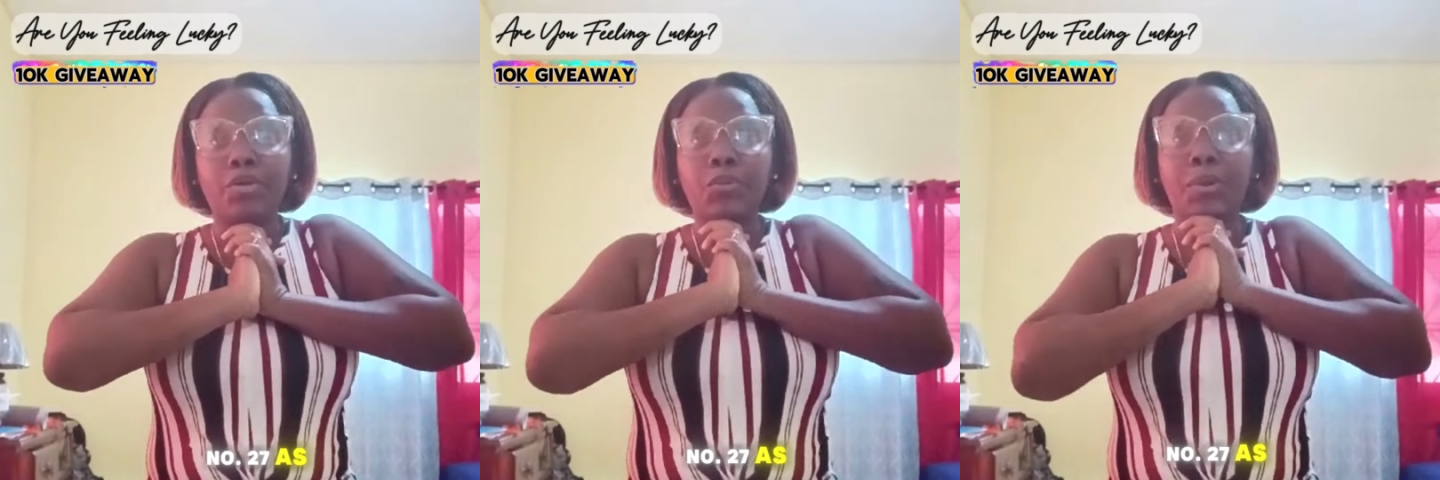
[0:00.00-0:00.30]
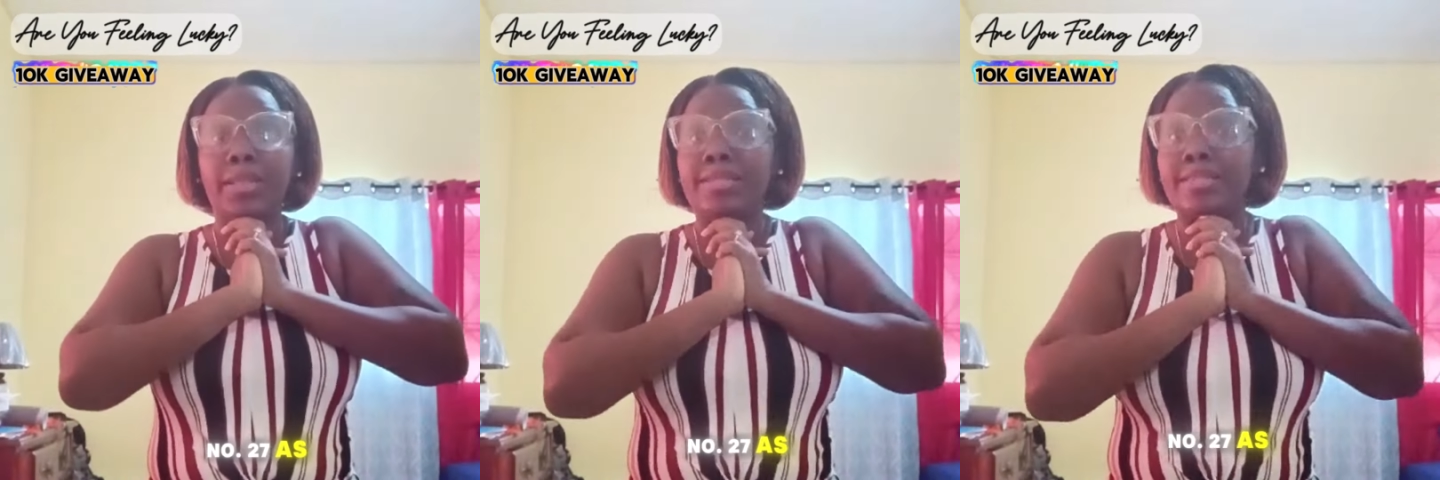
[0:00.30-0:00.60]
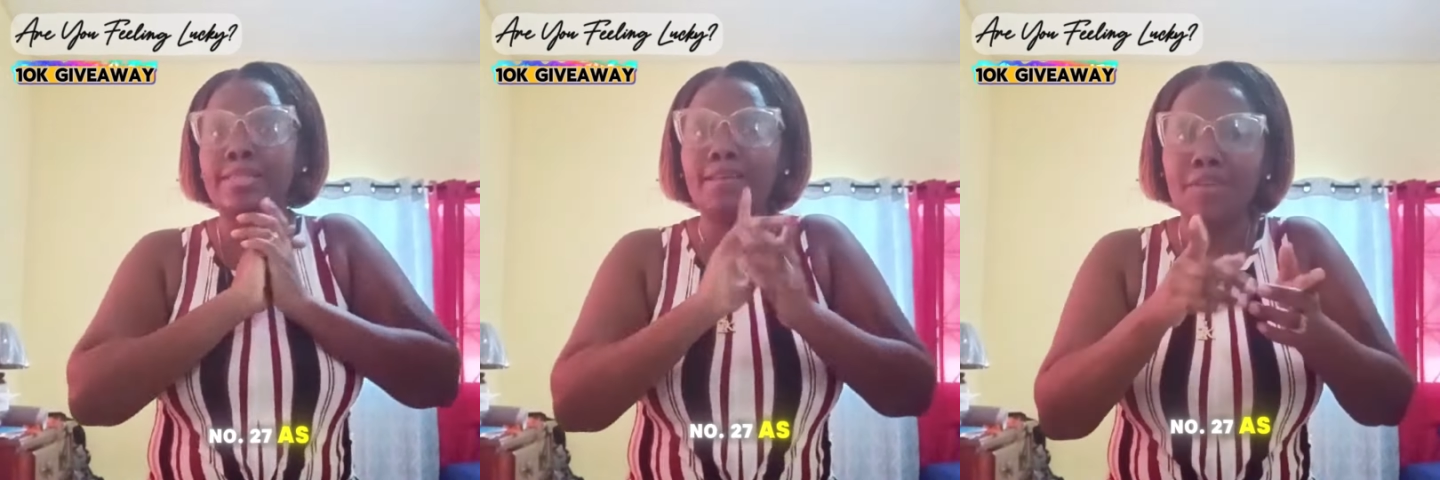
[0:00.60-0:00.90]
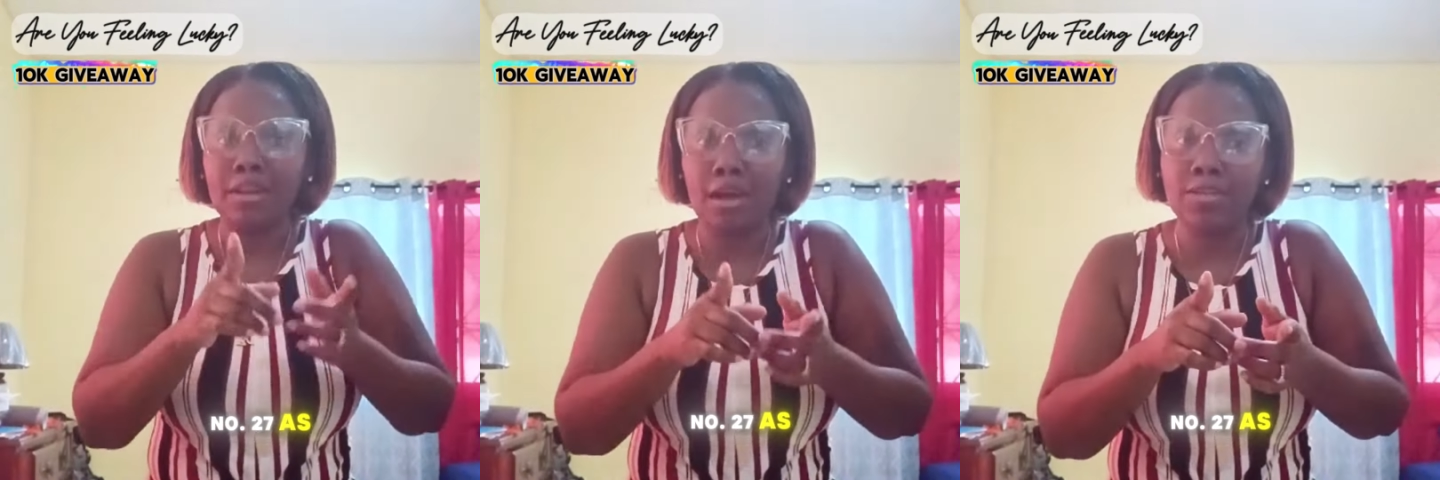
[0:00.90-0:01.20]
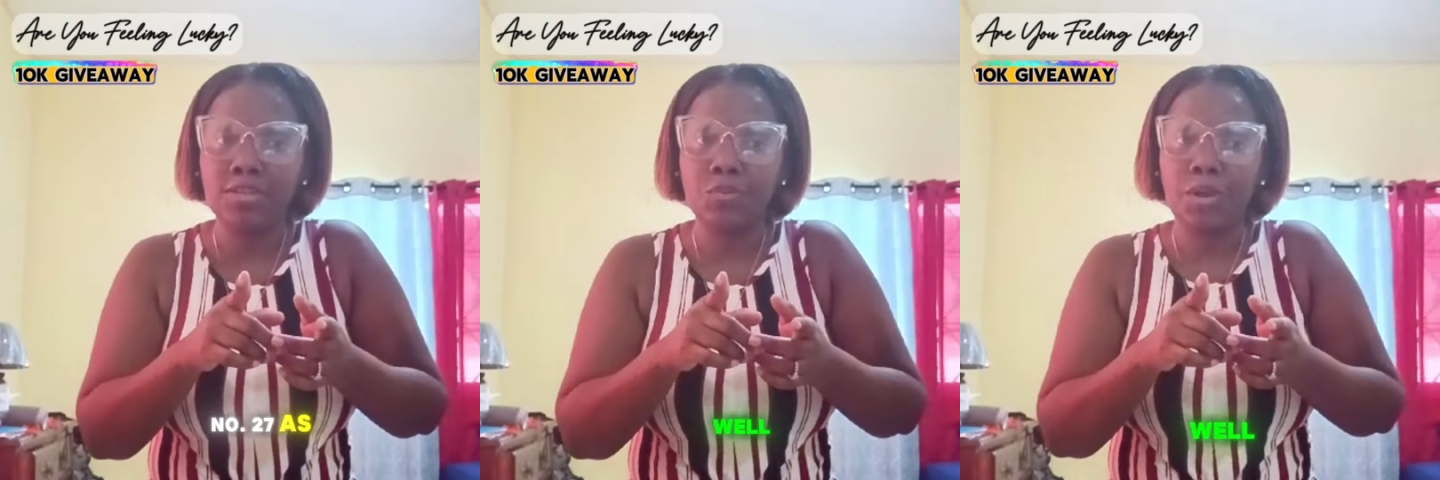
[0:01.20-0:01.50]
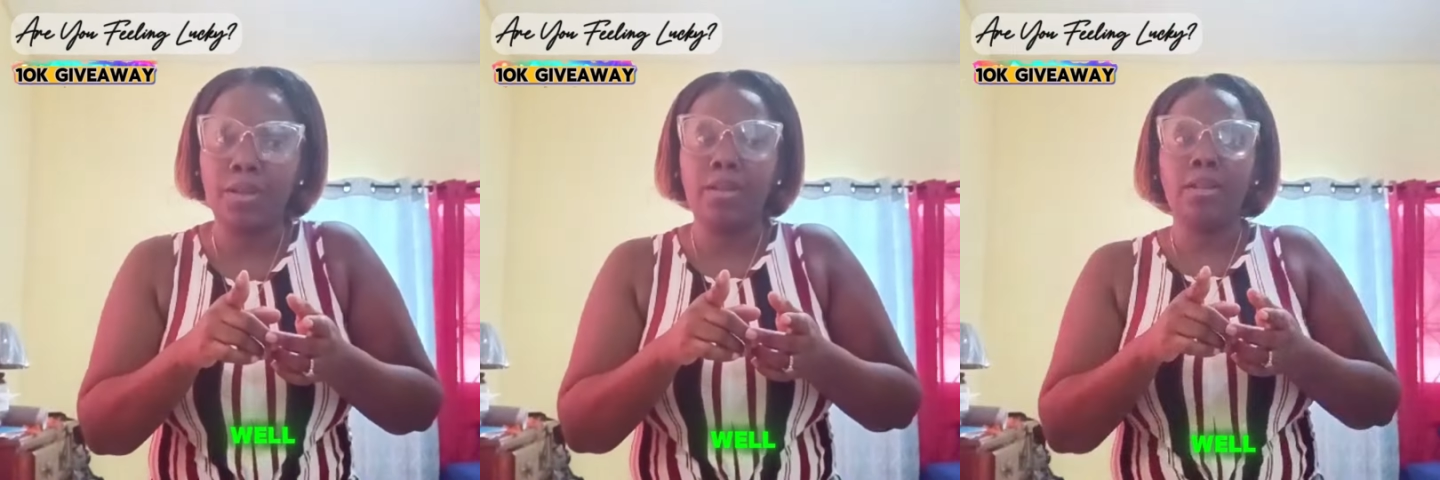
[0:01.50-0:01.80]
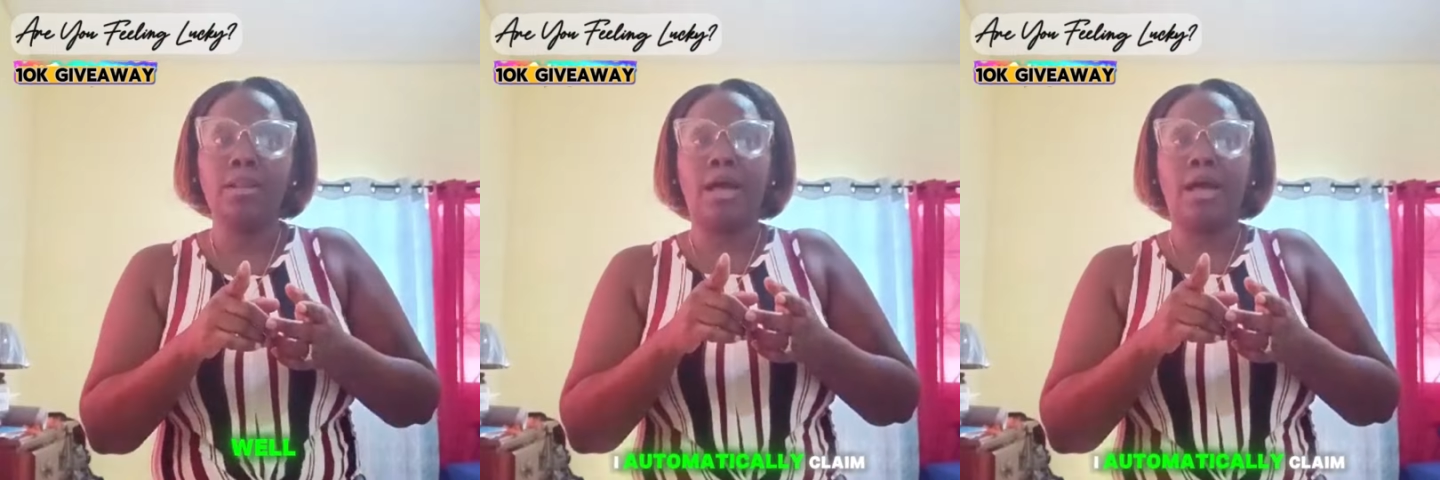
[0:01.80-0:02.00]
27 as well.